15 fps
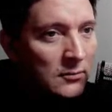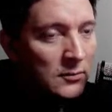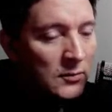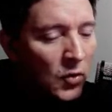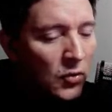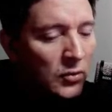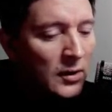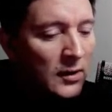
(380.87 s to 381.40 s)

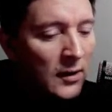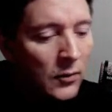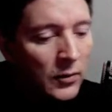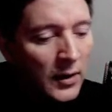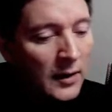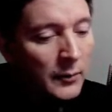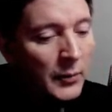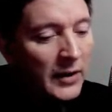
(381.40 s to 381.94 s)
not only Neil
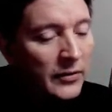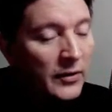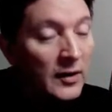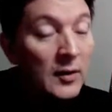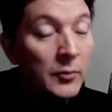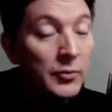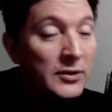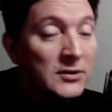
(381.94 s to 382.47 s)
Lennon but I think
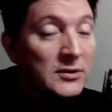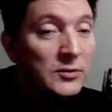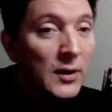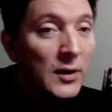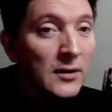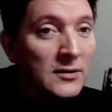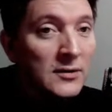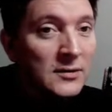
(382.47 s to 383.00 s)
the players as
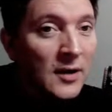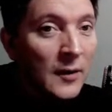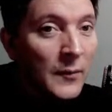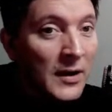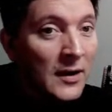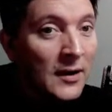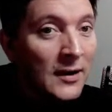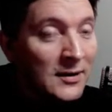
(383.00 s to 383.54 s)
well is, I
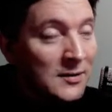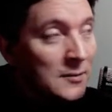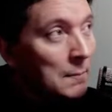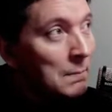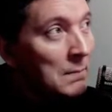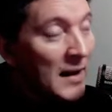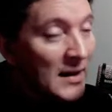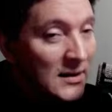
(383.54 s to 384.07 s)
mean, it is
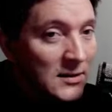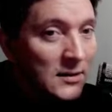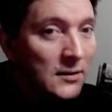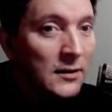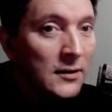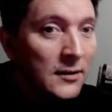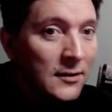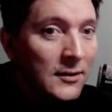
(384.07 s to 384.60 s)

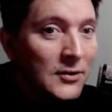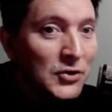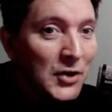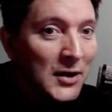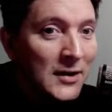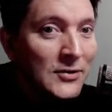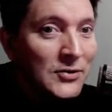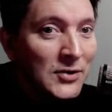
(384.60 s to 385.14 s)
mentally
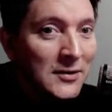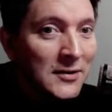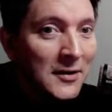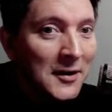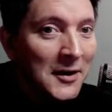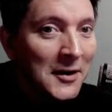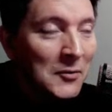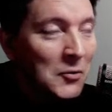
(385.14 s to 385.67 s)
challenging
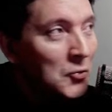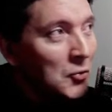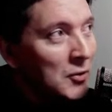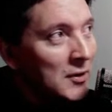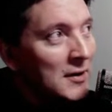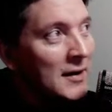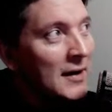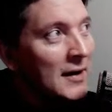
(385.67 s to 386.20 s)

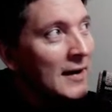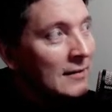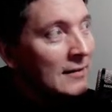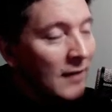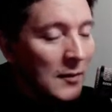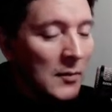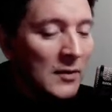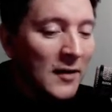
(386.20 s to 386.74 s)
going
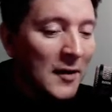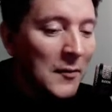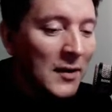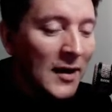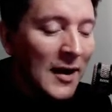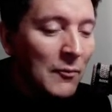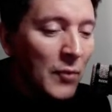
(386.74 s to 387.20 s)
time and time again.